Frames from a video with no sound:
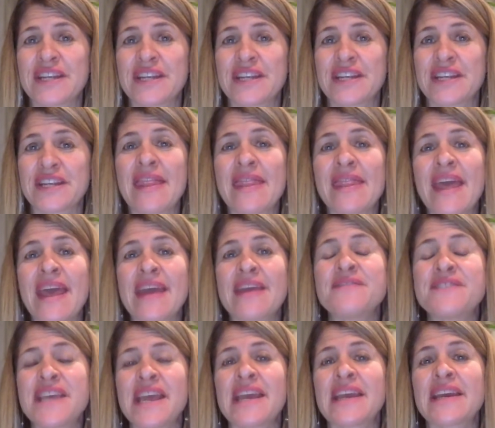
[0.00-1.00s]
and they
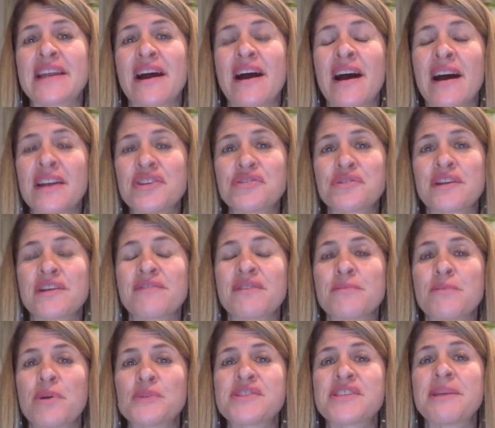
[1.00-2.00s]
have taken 100 of
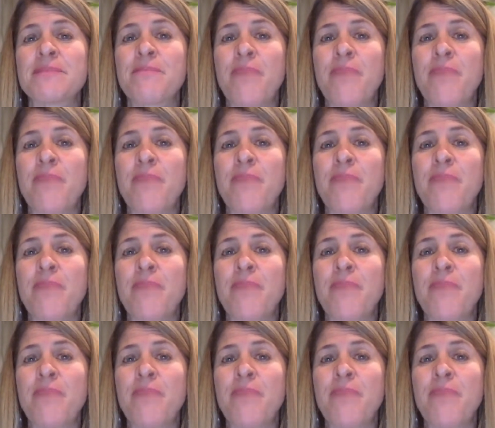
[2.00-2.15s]
the most